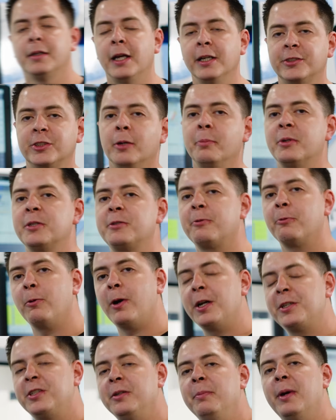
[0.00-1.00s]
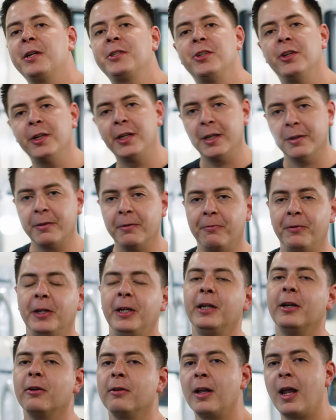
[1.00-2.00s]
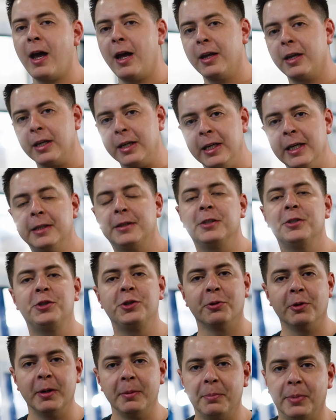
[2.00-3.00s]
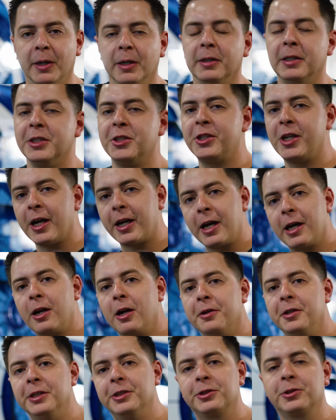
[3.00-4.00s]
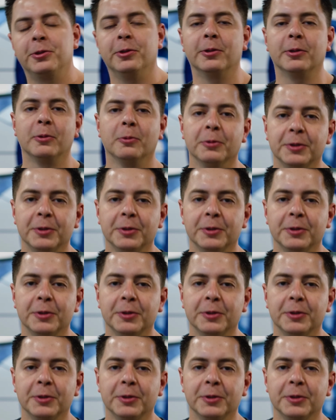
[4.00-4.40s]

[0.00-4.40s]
Thanks so much for watching. Make sure you give the video a like, hit the join button, and check out our Discord.